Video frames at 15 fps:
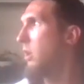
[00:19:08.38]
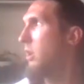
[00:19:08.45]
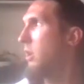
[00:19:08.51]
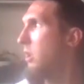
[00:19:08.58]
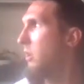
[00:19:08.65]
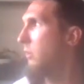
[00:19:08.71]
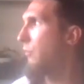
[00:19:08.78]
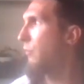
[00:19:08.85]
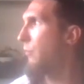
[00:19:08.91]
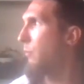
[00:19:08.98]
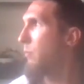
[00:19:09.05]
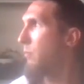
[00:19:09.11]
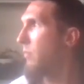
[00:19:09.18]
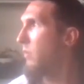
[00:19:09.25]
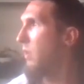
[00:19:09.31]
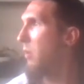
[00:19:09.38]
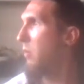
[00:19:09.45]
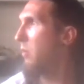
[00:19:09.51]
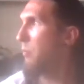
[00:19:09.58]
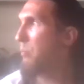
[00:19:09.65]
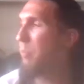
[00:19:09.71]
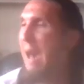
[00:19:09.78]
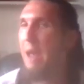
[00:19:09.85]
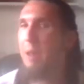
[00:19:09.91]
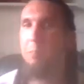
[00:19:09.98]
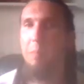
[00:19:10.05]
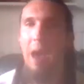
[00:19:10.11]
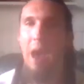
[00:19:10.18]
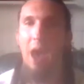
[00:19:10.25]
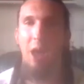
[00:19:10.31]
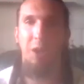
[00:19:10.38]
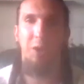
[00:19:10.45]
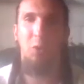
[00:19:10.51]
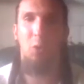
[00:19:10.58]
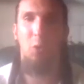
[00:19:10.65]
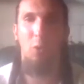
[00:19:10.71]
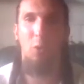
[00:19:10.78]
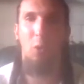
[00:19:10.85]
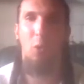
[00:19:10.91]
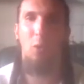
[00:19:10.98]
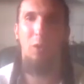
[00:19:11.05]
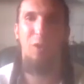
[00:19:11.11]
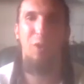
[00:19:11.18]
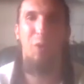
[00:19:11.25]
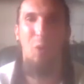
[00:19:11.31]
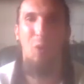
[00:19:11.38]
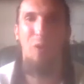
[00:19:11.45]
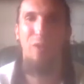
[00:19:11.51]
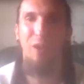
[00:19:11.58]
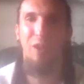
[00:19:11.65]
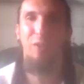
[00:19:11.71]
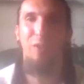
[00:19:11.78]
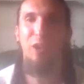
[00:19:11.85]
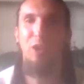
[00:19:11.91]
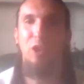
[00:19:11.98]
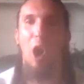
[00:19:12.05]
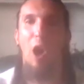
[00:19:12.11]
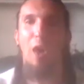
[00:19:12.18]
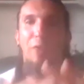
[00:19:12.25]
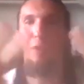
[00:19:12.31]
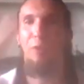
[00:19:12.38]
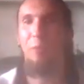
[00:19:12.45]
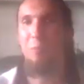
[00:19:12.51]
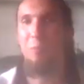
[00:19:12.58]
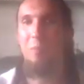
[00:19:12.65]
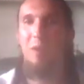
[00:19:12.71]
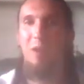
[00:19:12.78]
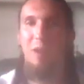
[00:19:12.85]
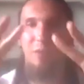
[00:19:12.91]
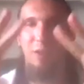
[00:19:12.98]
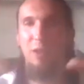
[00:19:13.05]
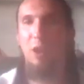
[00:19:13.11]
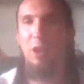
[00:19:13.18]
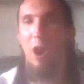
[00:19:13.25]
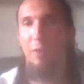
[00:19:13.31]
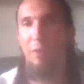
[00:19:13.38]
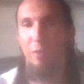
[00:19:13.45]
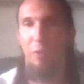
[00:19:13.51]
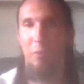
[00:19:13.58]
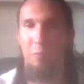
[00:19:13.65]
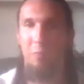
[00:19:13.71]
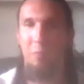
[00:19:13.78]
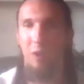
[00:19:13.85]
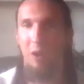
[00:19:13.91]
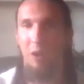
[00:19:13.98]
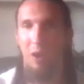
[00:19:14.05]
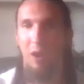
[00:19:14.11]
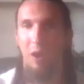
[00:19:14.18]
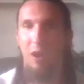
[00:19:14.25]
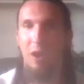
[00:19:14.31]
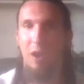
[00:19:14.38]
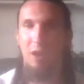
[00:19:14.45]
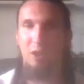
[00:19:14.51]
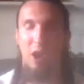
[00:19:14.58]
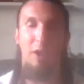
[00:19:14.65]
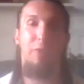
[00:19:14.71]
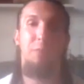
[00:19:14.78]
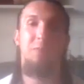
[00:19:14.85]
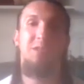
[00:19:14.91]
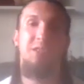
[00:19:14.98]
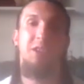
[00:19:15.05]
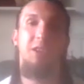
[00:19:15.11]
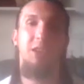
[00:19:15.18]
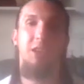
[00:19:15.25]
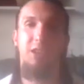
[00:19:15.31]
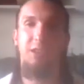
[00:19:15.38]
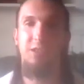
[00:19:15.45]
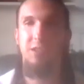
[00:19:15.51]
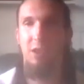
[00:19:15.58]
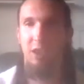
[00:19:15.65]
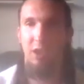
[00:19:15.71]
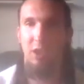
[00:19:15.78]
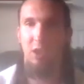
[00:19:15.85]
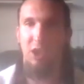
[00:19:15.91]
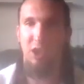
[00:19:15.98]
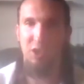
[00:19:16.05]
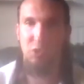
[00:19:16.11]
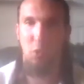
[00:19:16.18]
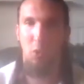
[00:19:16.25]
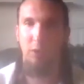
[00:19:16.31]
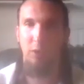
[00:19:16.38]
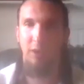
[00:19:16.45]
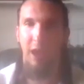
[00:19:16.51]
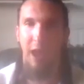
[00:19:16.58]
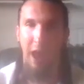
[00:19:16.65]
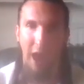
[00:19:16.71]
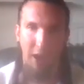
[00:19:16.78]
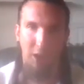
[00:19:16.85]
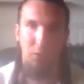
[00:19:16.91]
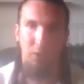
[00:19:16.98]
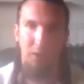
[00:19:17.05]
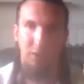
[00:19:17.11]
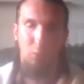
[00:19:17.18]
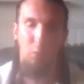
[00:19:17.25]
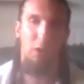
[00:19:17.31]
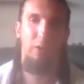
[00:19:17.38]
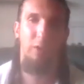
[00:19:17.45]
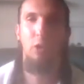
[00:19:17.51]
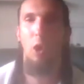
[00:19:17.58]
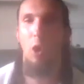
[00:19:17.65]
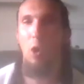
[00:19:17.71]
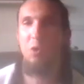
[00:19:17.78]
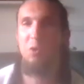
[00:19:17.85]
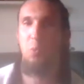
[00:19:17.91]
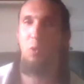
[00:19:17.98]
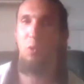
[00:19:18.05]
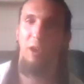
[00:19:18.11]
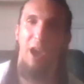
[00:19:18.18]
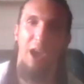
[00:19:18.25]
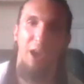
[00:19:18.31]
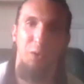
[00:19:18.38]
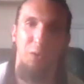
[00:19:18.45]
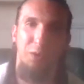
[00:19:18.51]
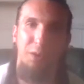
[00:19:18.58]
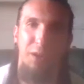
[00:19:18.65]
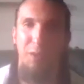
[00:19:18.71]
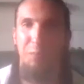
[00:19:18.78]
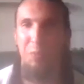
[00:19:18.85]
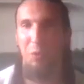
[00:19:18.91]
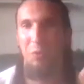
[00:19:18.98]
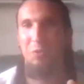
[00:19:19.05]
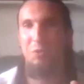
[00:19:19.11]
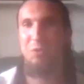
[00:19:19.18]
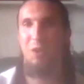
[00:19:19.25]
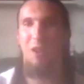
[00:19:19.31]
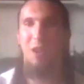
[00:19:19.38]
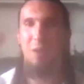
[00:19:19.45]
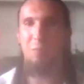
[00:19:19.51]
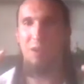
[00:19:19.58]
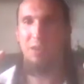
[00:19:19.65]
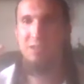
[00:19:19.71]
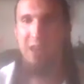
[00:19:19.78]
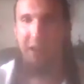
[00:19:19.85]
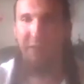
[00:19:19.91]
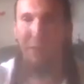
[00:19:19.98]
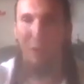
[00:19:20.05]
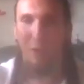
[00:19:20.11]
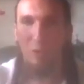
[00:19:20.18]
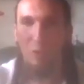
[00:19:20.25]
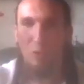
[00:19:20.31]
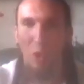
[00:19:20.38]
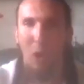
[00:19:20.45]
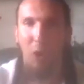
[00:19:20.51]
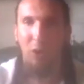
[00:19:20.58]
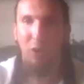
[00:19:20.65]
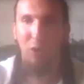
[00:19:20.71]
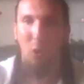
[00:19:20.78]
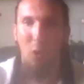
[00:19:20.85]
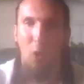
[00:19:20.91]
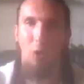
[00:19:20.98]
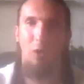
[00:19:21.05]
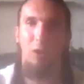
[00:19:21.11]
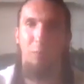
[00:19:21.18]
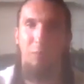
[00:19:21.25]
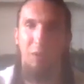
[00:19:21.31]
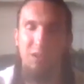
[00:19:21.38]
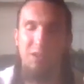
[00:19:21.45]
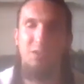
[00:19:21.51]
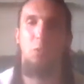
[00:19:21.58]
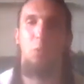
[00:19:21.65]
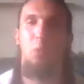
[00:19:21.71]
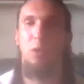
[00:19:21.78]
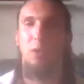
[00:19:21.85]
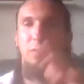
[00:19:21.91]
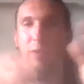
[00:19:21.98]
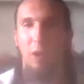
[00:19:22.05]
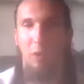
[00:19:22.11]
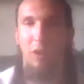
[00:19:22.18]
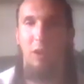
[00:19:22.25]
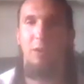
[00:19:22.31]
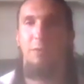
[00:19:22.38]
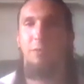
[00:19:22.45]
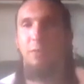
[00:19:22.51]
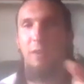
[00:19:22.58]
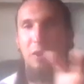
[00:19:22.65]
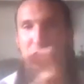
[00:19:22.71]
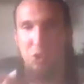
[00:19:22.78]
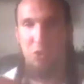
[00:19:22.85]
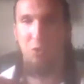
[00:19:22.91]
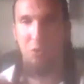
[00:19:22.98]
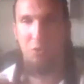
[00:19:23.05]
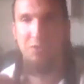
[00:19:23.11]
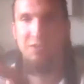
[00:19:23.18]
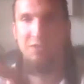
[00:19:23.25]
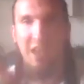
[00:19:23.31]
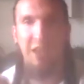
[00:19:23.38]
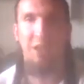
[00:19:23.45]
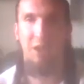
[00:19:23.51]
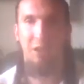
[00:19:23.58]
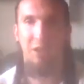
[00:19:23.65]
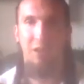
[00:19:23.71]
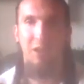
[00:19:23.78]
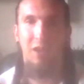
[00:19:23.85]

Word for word: if Batman or or or the the Gotham the Gotham uh, Gotham City is historically accurate. Well, the cars work accurately, the buildings are, but it's got a very dark aura because it's a work of art in a fictional setting.